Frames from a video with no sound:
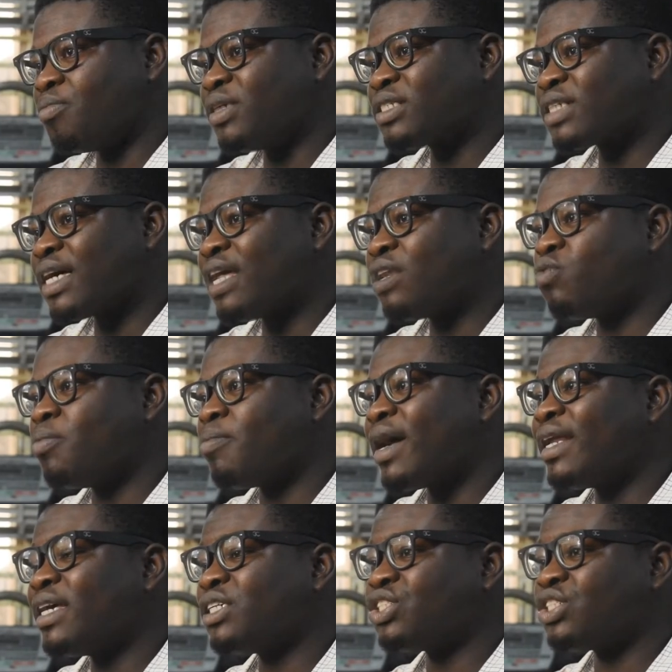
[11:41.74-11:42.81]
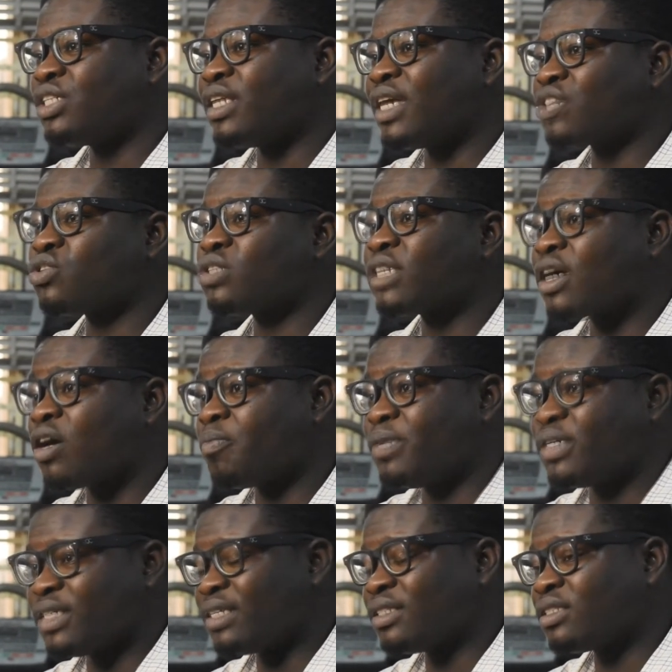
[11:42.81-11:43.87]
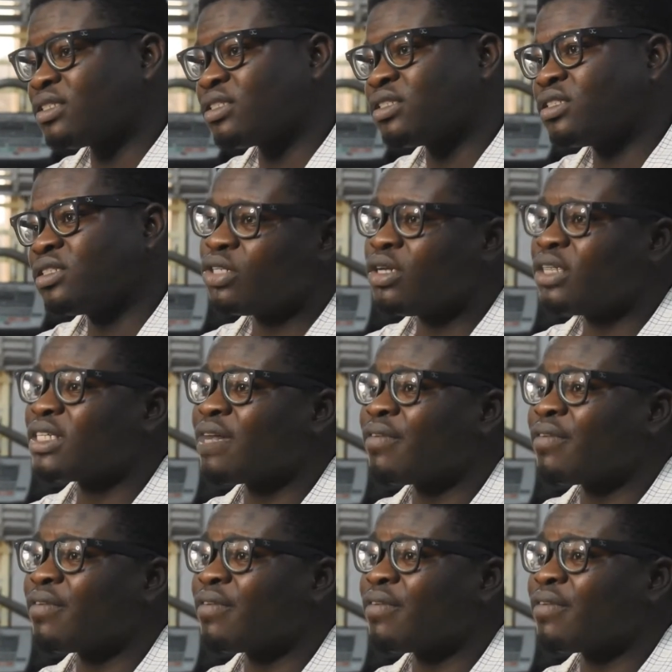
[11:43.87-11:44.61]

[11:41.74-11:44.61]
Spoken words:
Basically, we manage their surgical patients, majorly